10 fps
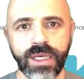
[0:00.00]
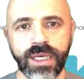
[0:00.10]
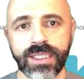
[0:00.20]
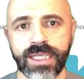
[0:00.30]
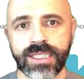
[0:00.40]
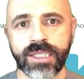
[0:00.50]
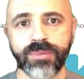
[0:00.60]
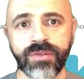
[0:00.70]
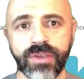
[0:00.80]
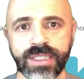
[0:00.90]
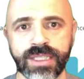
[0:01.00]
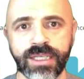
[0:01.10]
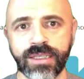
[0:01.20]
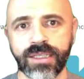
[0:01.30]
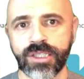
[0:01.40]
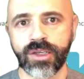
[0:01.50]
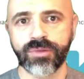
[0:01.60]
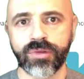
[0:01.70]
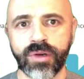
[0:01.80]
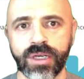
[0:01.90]
As I said previously, the
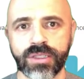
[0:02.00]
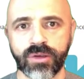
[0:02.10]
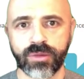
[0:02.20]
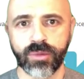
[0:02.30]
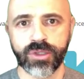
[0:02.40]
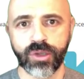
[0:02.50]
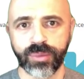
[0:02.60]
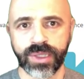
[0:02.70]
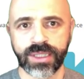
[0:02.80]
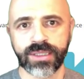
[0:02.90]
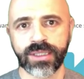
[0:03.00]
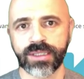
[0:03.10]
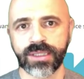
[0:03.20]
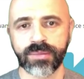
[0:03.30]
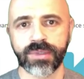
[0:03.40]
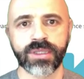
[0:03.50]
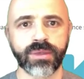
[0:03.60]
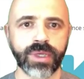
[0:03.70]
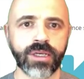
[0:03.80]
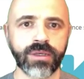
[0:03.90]
software runs on most operating systems
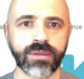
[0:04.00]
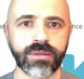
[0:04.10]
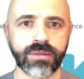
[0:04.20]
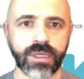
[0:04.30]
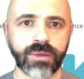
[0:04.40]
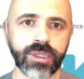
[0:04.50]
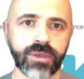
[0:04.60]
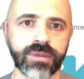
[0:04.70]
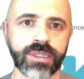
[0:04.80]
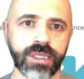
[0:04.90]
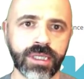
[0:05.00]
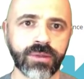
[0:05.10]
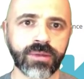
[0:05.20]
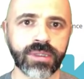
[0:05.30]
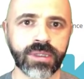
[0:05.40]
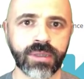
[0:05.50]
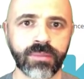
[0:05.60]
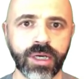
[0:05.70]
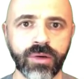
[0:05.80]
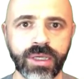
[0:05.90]
in Windows, Linux,
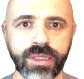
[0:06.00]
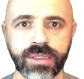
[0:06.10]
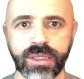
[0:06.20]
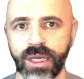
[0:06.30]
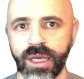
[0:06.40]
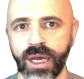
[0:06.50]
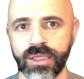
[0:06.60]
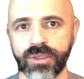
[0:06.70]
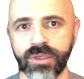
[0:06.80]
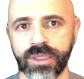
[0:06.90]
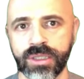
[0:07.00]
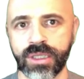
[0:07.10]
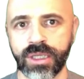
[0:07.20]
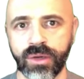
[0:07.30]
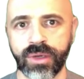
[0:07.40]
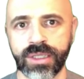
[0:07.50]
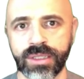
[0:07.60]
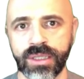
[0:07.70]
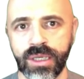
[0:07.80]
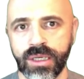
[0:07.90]
macOS, Android and
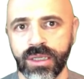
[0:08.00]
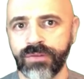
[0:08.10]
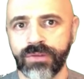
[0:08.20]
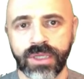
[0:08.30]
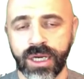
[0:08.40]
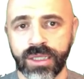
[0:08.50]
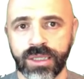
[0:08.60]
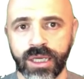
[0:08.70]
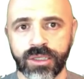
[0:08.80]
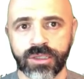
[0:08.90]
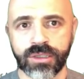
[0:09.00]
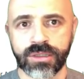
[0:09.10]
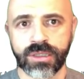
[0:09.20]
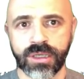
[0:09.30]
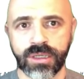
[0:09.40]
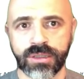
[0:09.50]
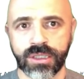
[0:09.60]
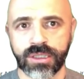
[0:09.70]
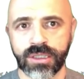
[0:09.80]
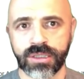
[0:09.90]
iOS, different architectures
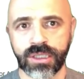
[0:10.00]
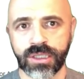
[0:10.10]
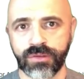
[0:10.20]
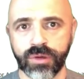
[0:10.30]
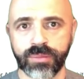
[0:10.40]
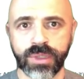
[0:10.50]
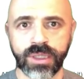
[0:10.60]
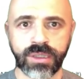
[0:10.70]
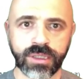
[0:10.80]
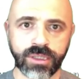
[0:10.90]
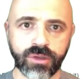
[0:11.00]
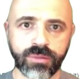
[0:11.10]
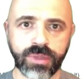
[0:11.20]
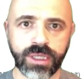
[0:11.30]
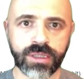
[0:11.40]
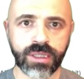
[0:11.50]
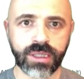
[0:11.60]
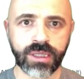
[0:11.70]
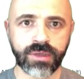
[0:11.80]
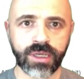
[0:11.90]
such as 64-bit, 32-bit
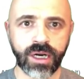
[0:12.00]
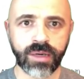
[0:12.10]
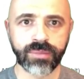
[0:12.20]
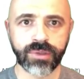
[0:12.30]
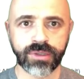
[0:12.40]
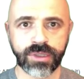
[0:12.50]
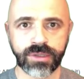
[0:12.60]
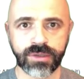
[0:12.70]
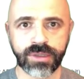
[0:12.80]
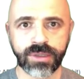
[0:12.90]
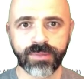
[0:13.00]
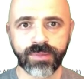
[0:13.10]
and even ARM processors.